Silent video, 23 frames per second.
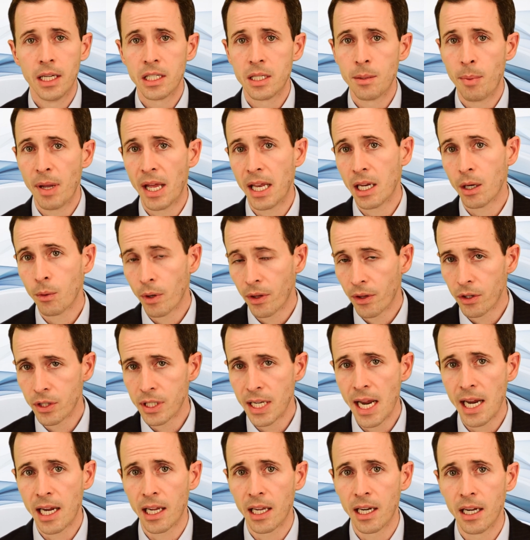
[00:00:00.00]
depending when they're
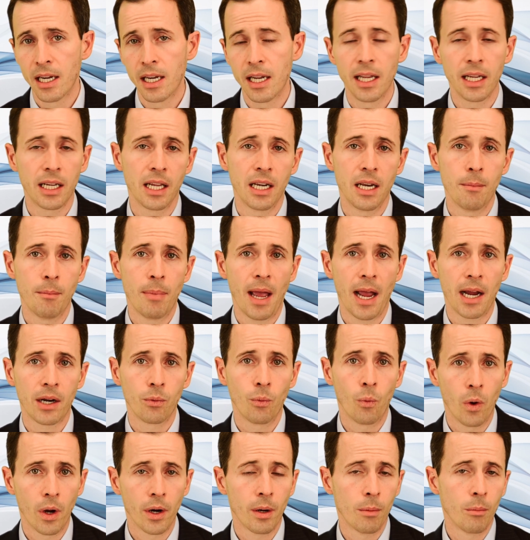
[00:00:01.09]
taken, it can impact
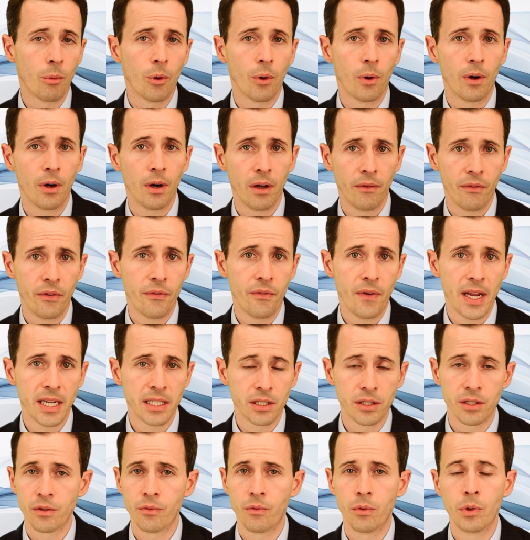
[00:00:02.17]
one or more of the
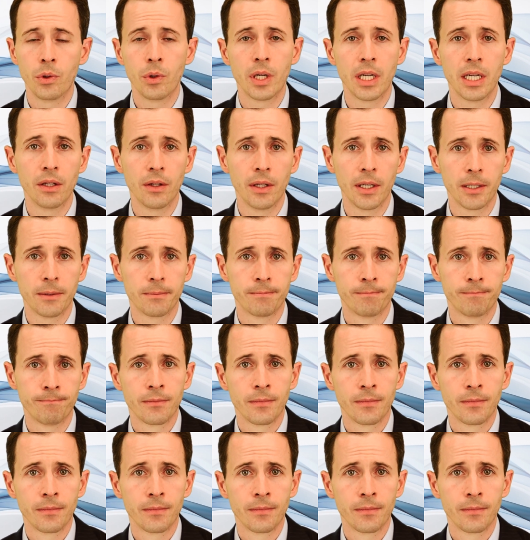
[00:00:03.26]
phases of wound healing.